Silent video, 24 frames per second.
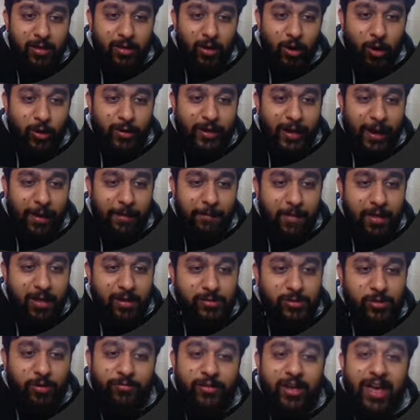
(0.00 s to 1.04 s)
Okay,
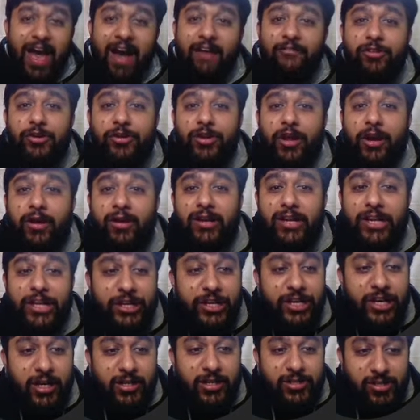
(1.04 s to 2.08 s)
so we have written
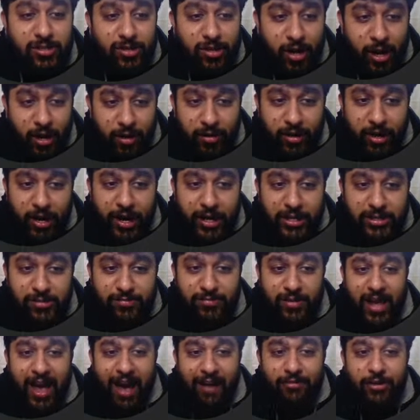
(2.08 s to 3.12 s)
linear strain rates,
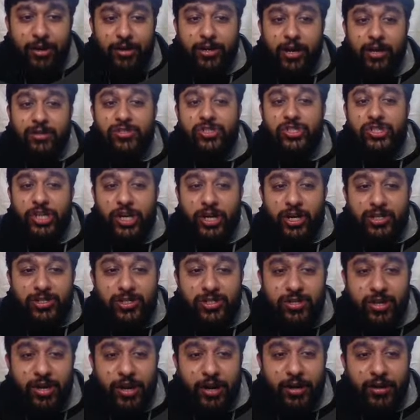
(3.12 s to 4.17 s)
we have written shear
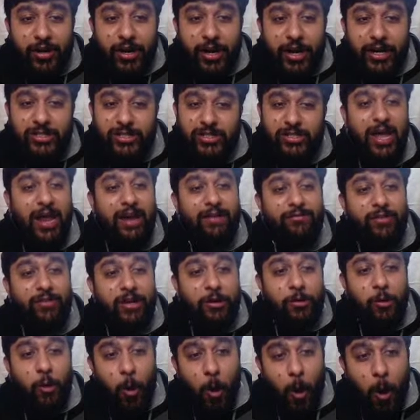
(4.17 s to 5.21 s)
strain rates, and we
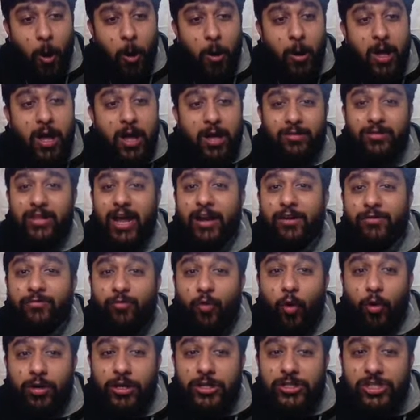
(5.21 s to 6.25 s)
know that
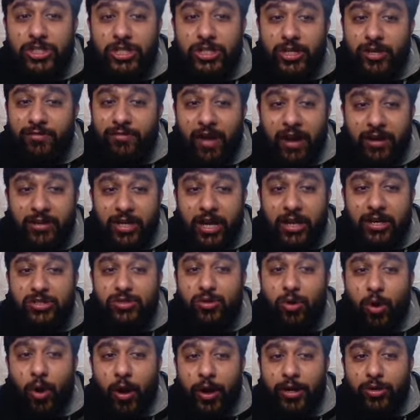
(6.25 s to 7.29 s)
vorticity vector is
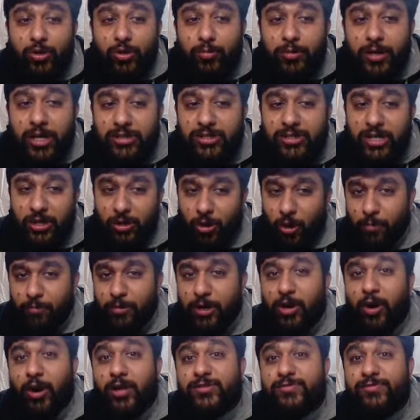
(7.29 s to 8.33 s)
going to be 0
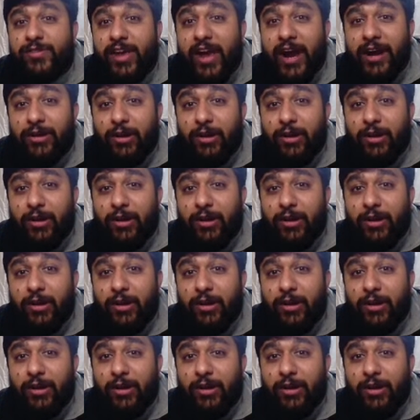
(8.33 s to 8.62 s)
because we are